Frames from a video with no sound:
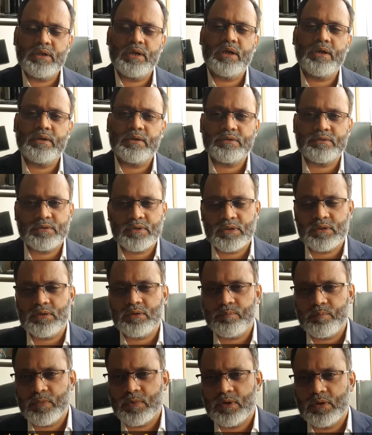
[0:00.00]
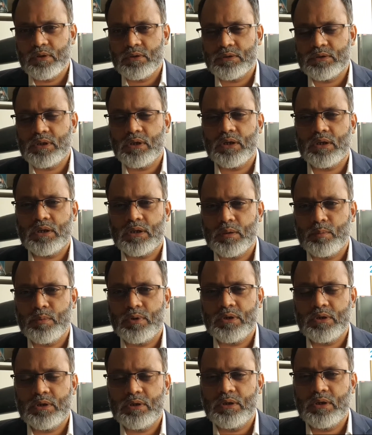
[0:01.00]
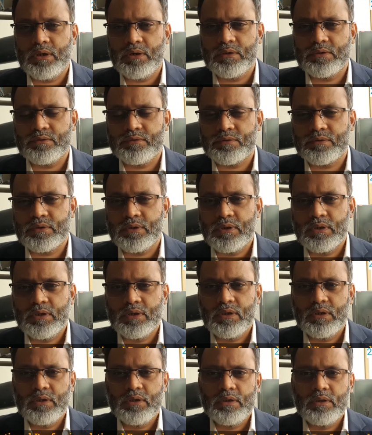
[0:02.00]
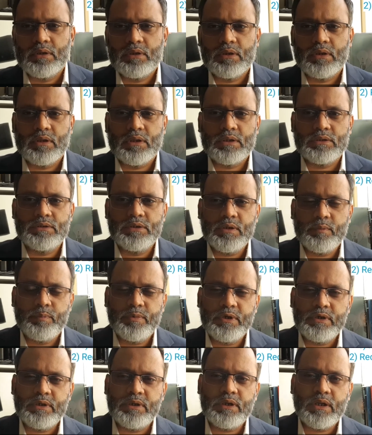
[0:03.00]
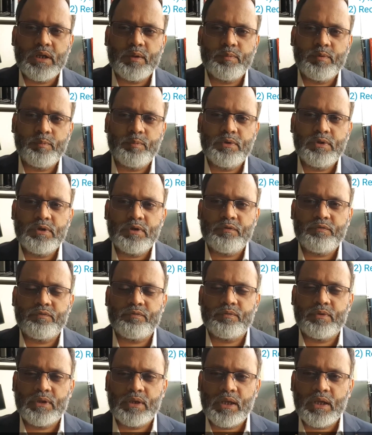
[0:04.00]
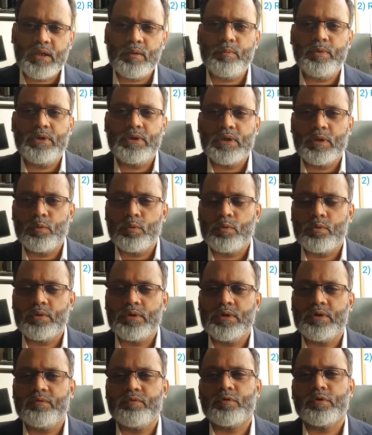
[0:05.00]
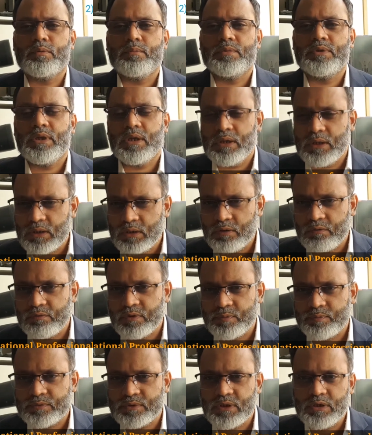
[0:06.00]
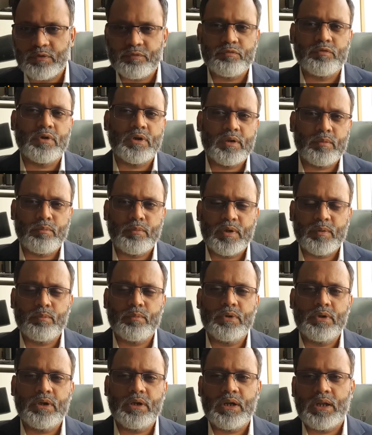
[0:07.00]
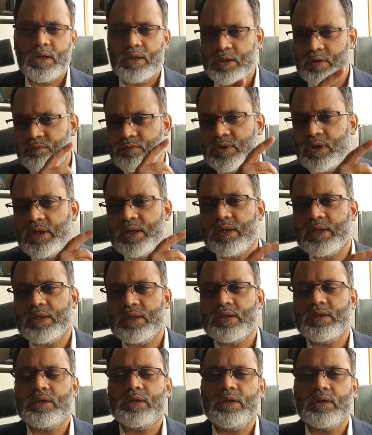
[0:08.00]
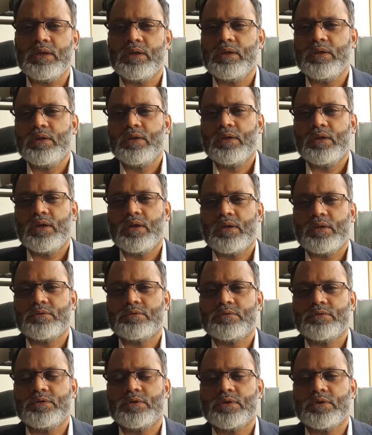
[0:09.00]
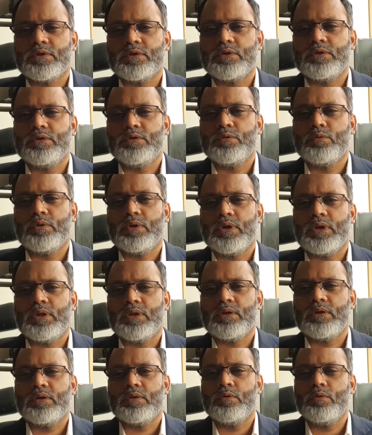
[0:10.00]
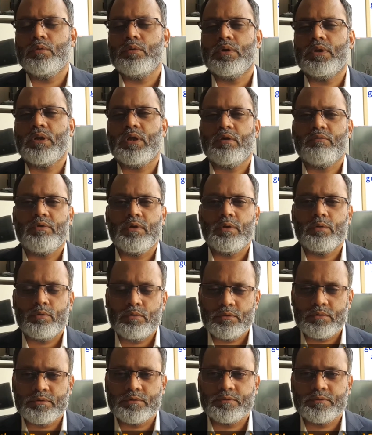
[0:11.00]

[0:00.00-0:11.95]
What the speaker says: guidance and the recommended guidance. The updated Ippf can be downloaded from the IIA website. If you are a member, I'll give the link here and you can go and have a look.